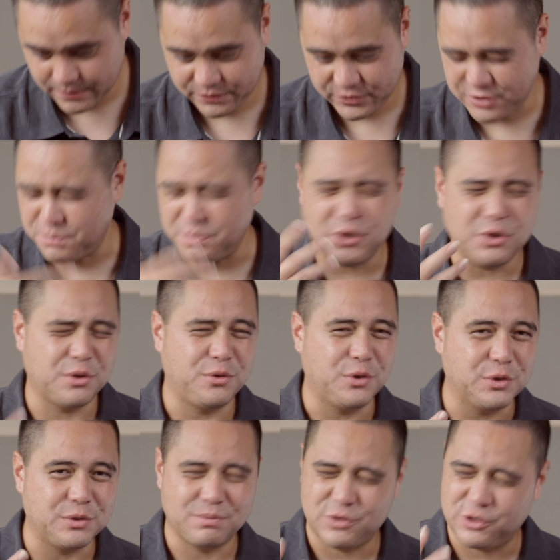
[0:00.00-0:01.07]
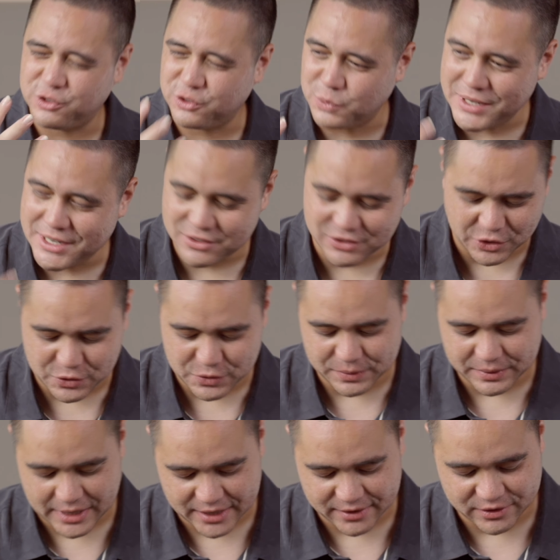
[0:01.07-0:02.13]
this beautiful, sweet
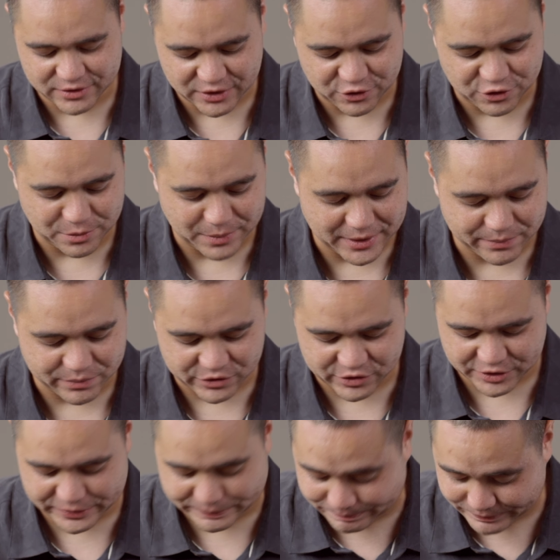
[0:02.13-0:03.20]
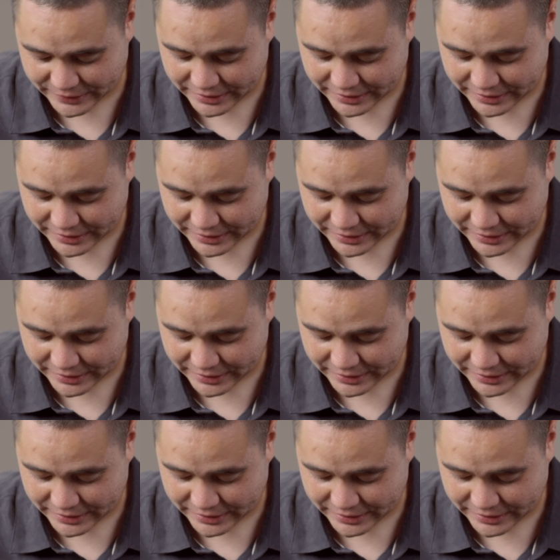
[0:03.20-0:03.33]
tone out of this instrument. So